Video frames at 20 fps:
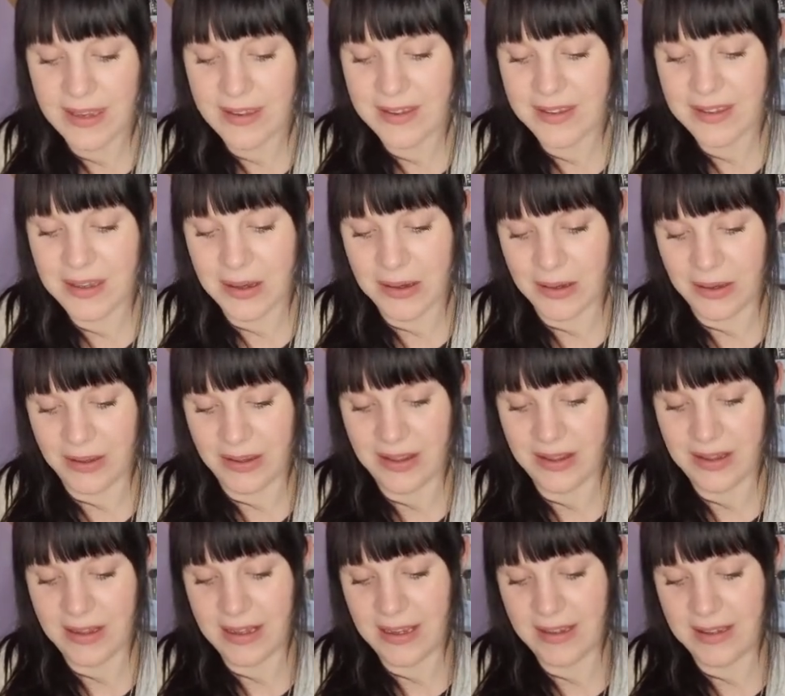So
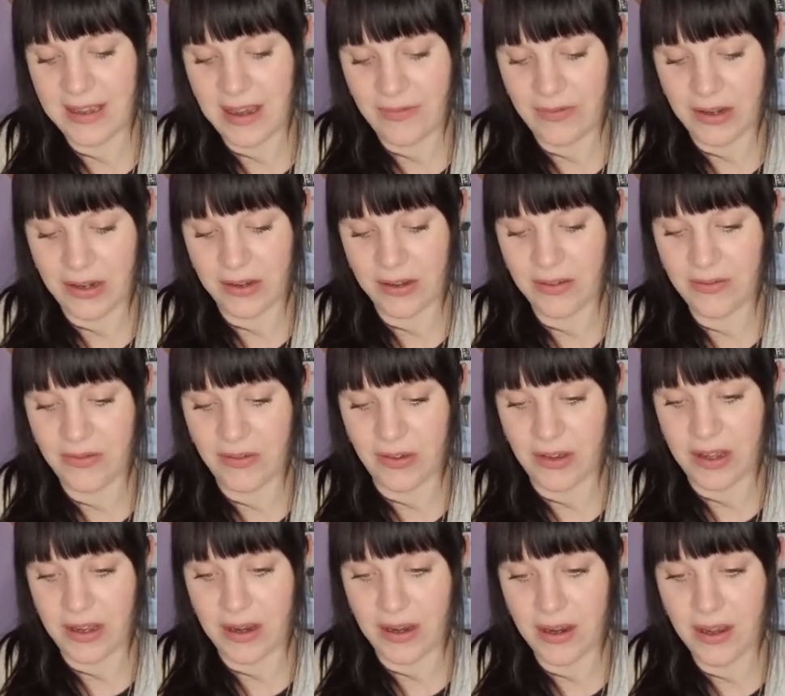let's have a look for
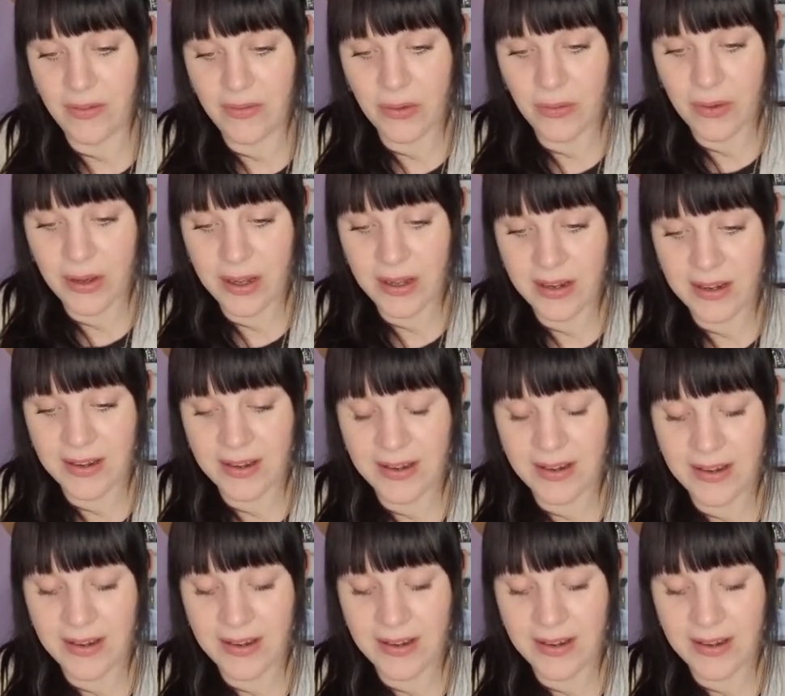another one.